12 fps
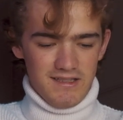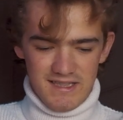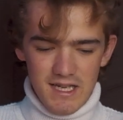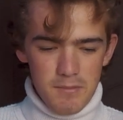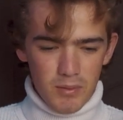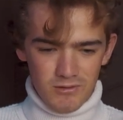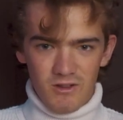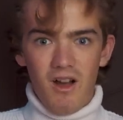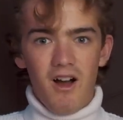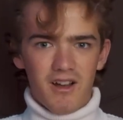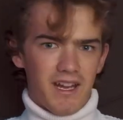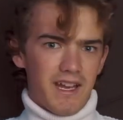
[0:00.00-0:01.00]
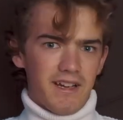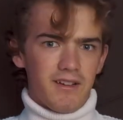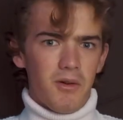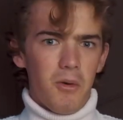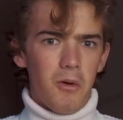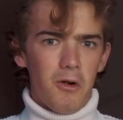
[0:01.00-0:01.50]
deep
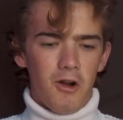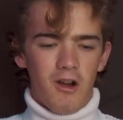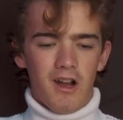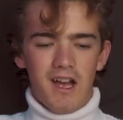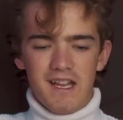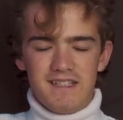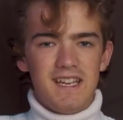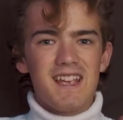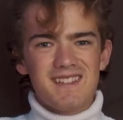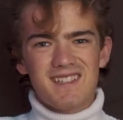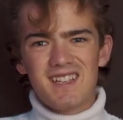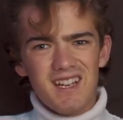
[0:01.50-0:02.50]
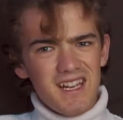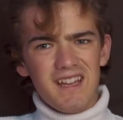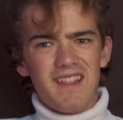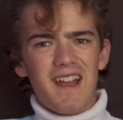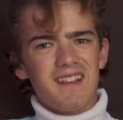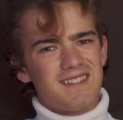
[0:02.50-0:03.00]
longing or a destiny
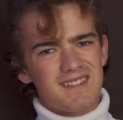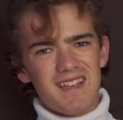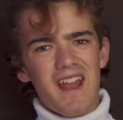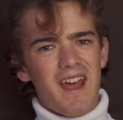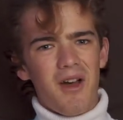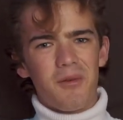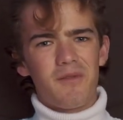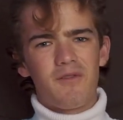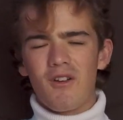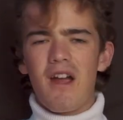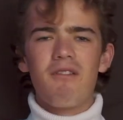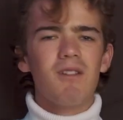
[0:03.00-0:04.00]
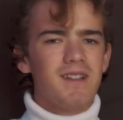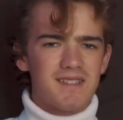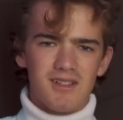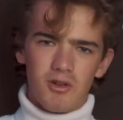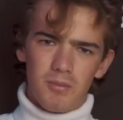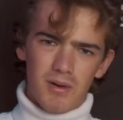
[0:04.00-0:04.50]
that is set out for every
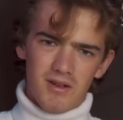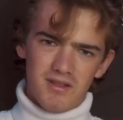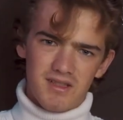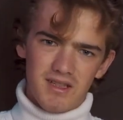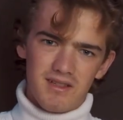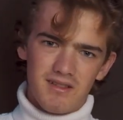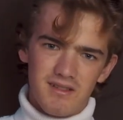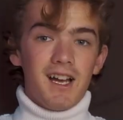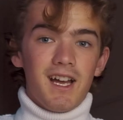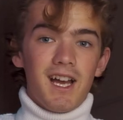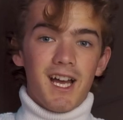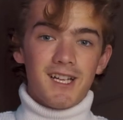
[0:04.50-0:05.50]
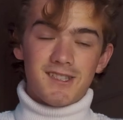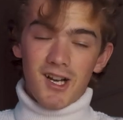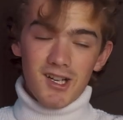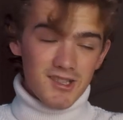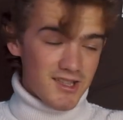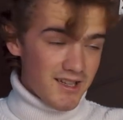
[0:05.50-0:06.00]
single person. It's
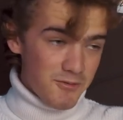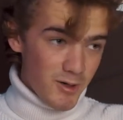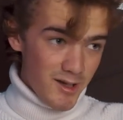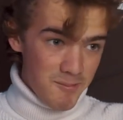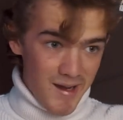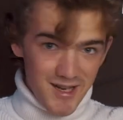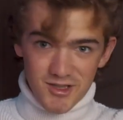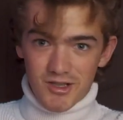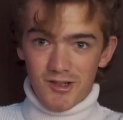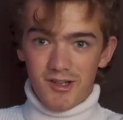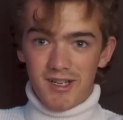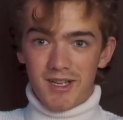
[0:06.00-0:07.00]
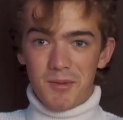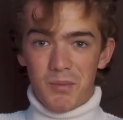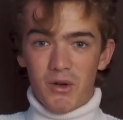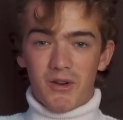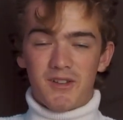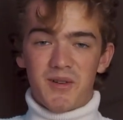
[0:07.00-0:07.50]
honestly really magical in the
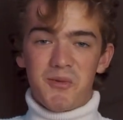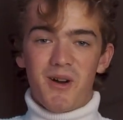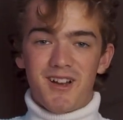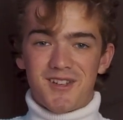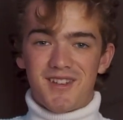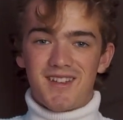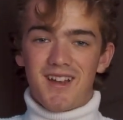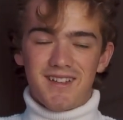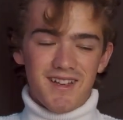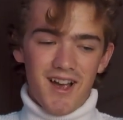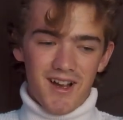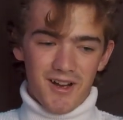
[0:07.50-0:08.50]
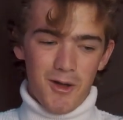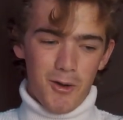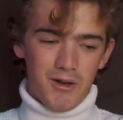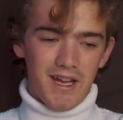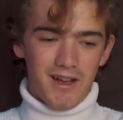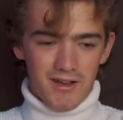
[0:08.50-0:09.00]
book to watch Santiago
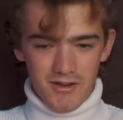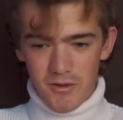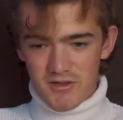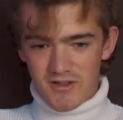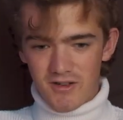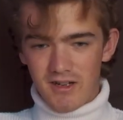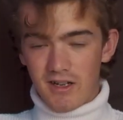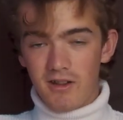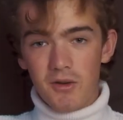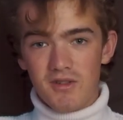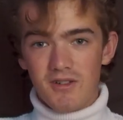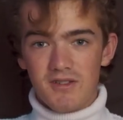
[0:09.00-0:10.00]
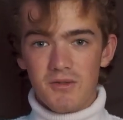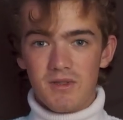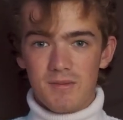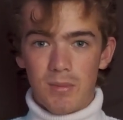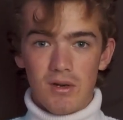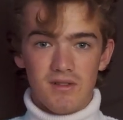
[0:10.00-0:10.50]
get closer and closer to
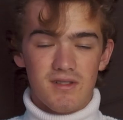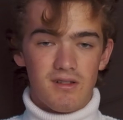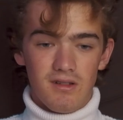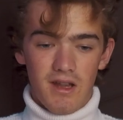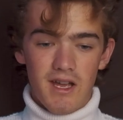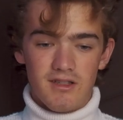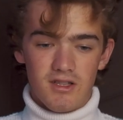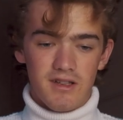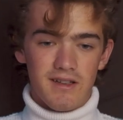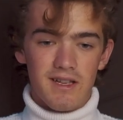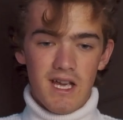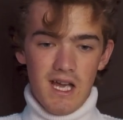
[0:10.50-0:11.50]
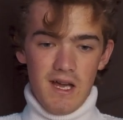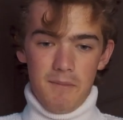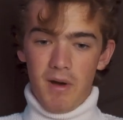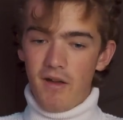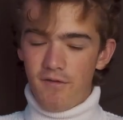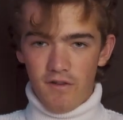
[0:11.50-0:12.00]
his personal legend
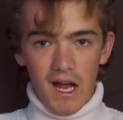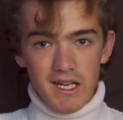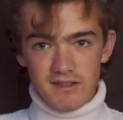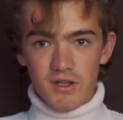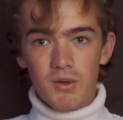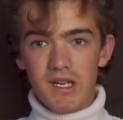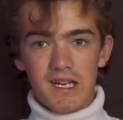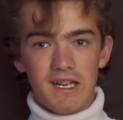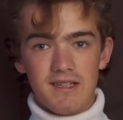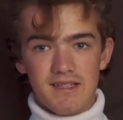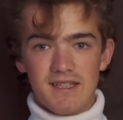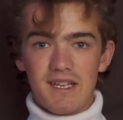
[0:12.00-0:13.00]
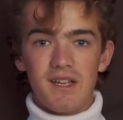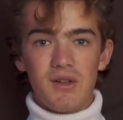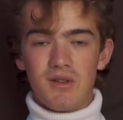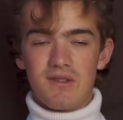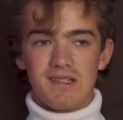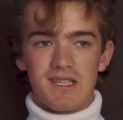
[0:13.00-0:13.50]
by fine-tuning his
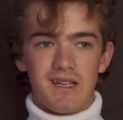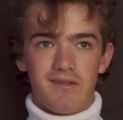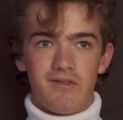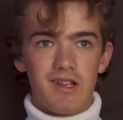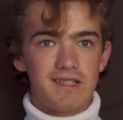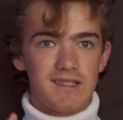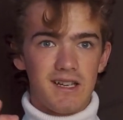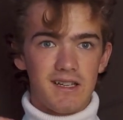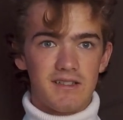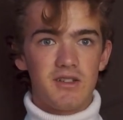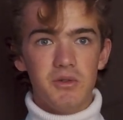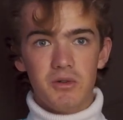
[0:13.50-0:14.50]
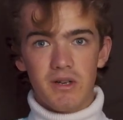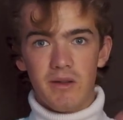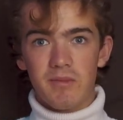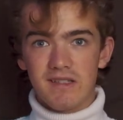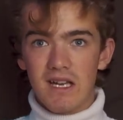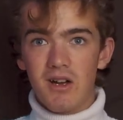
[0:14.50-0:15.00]
skills of listening to
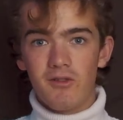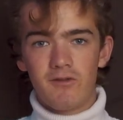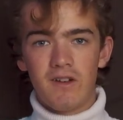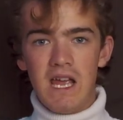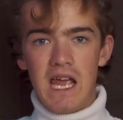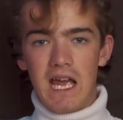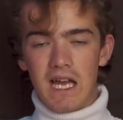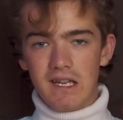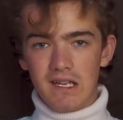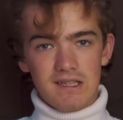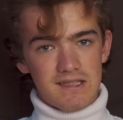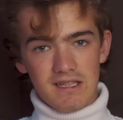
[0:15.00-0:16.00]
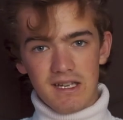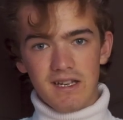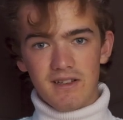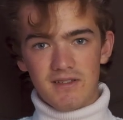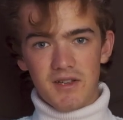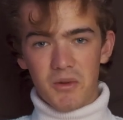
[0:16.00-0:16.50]
himself and
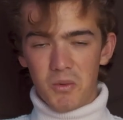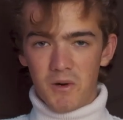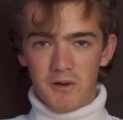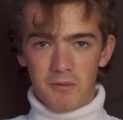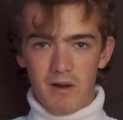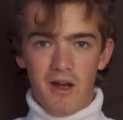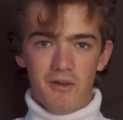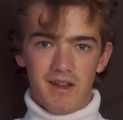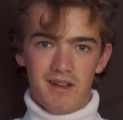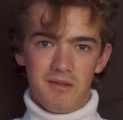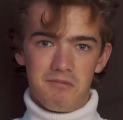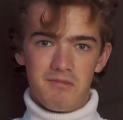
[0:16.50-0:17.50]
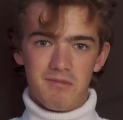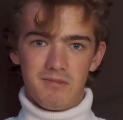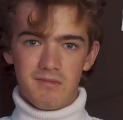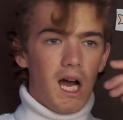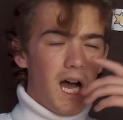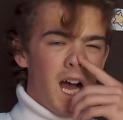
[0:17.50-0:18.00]
listening to the world around
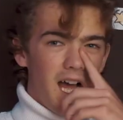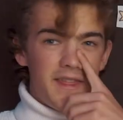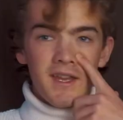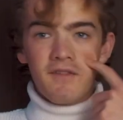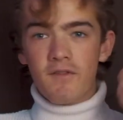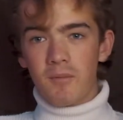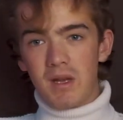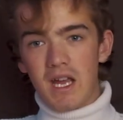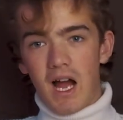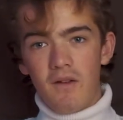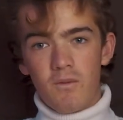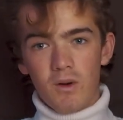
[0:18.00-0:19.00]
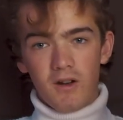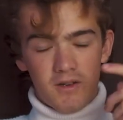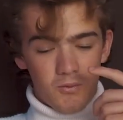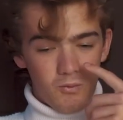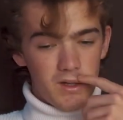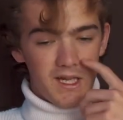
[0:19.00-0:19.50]
him. I think for me, I've worked
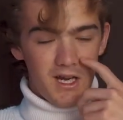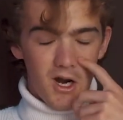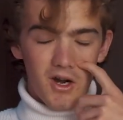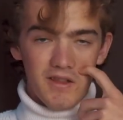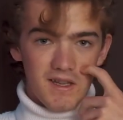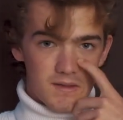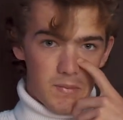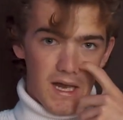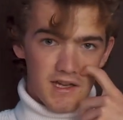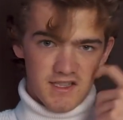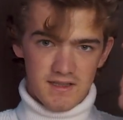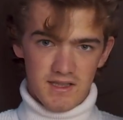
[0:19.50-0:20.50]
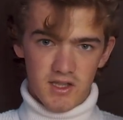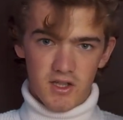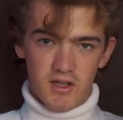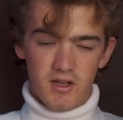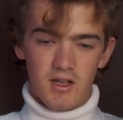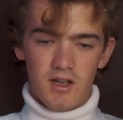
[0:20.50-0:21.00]
really hard this past
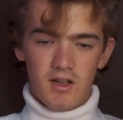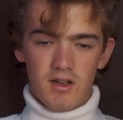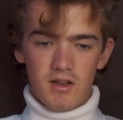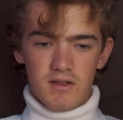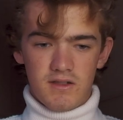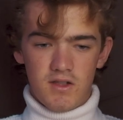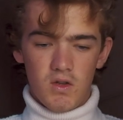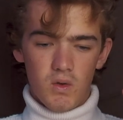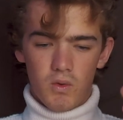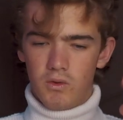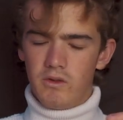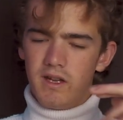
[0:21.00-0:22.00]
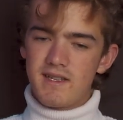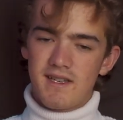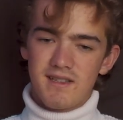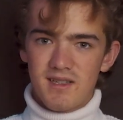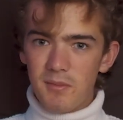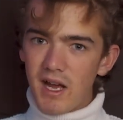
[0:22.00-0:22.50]
year to
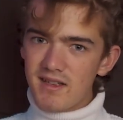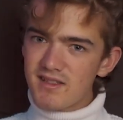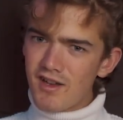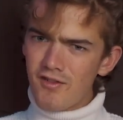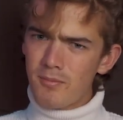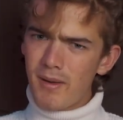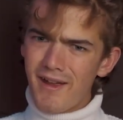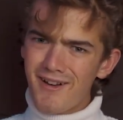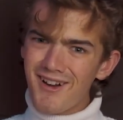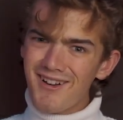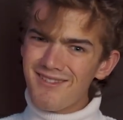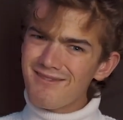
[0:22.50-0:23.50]
listen to myself better,